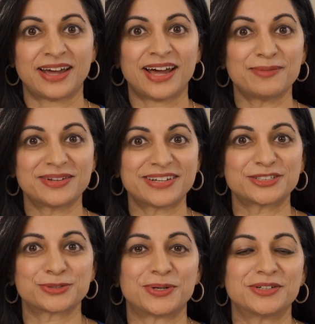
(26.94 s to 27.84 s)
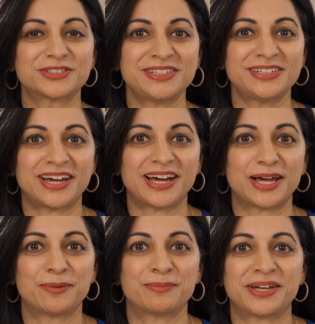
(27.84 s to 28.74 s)
Hi, I'm Natasha Walji.
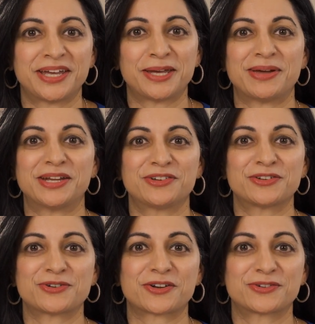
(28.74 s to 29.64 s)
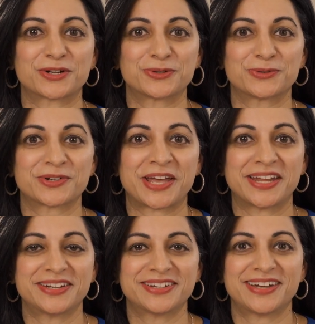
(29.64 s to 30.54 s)
I'm a managing director at Google
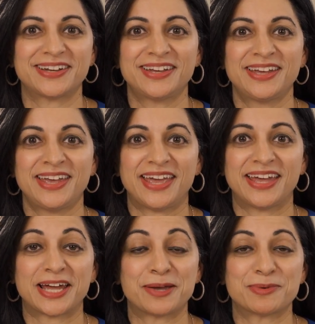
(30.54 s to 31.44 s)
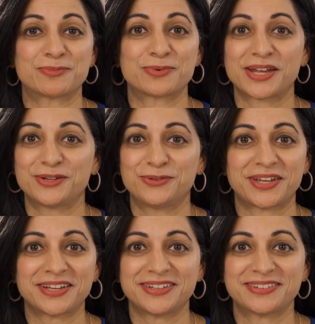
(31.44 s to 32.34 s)
Canada, and I'm a brand new
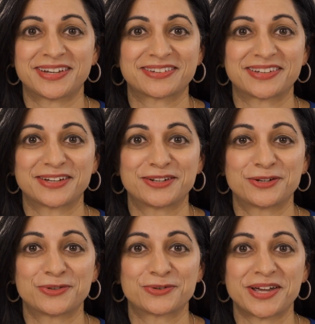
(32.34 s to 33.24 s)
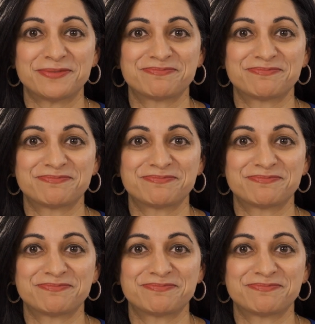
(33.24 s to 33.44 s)
cyclist and excited to do the ride.